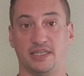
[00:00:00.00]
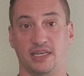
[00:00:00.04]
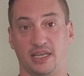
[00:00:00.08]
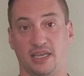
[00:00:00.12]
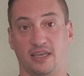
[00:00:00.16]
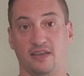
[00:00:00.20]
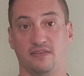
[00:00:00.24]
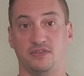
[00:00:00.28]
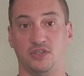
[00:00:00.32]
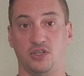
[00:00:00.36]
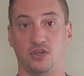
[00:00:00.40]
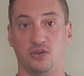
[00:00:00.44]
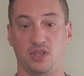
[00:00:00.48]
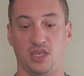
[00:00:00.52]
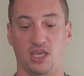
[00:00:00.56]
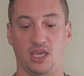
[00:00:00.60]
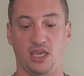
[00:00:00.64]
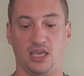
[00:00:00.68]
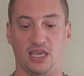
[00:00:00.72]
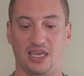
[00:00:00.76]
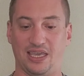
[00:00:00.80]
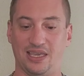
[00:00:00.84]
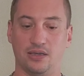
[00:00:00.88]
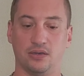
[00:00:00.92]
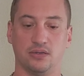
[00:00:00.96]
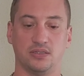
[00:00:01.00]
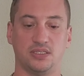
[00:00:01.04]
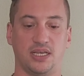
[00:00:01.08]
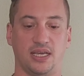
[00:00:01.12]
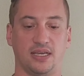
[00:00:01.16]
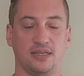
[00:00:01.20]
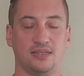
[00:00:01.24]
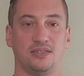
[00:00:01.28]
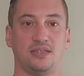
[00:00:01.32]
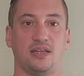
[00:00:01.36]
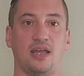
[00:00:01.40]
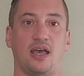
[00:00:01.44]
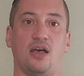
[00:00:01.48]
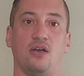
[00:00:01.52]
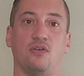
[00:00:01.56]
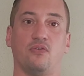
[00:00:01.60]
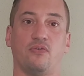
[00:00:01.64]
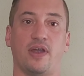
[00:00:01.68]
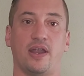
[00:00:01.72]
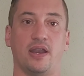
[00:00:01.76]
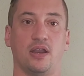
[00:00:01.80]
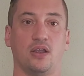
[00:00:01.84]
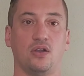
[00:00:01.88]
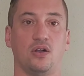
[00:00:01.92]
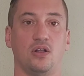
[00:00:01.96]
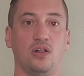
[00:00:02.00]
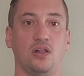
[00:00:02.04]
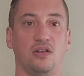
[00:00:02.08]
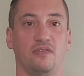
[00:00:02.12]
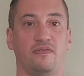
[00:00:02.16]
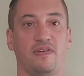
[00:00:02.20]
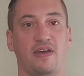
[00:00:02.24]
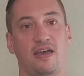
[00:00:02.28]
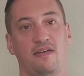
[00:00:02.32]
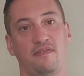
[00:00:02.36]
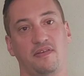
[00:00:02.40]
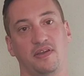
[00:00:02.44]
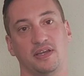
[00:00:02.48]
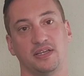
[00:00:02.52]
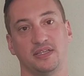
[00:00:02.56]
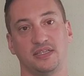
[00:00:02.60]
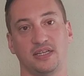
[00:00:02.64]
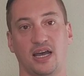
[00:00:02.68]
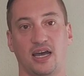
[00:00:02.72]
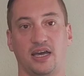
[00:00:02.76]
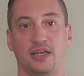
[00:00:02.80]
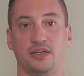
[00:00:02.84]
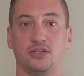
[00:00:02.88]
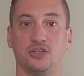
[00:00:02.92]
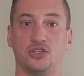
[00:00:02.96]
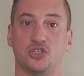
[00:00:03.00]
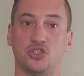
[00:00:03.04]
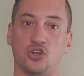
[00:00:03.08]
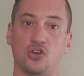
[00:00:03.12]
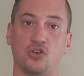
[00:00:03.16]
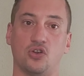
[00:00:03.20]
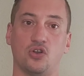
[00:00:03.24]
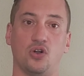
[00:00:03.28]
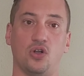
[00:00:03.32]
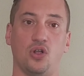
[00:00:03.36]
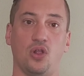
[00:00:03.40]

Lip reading: And it gives you the EOTech style reticle of having a dot and a circle,